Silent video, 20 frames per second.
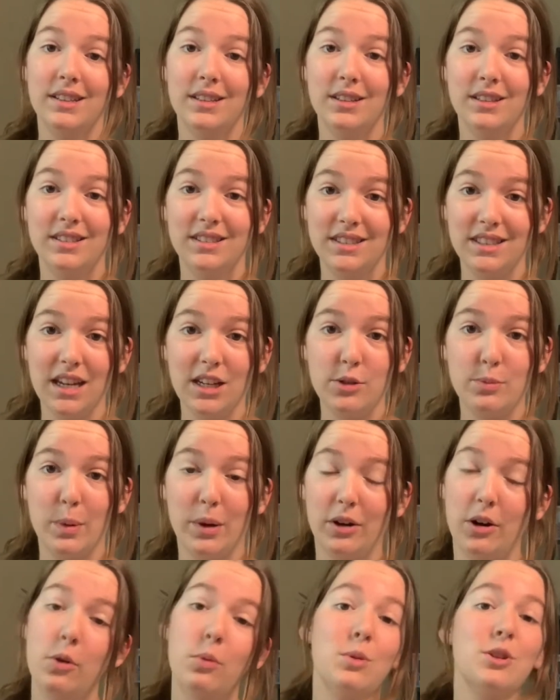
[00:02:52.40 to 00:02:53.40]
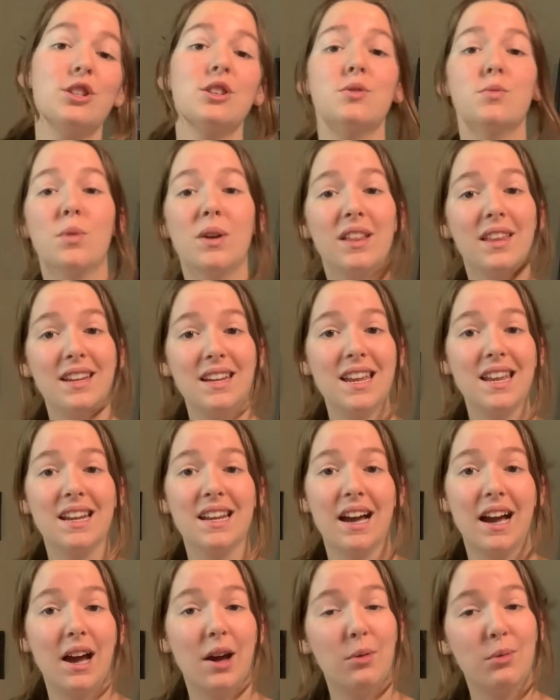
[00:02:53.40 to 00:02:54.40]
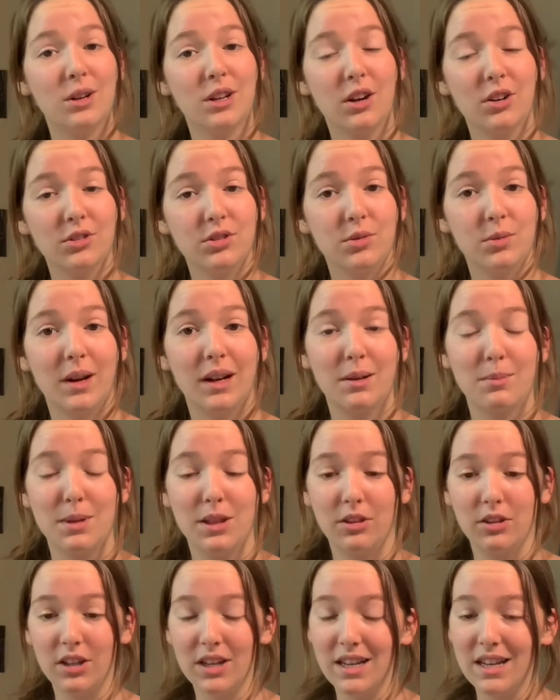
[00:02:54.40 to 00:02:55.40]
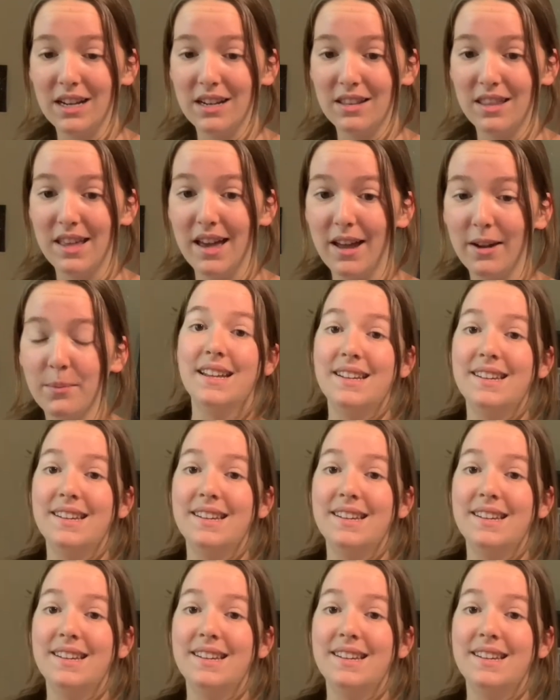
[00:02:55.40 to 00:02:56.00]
sketchbook, which is really neat. I would also recommend looking into that.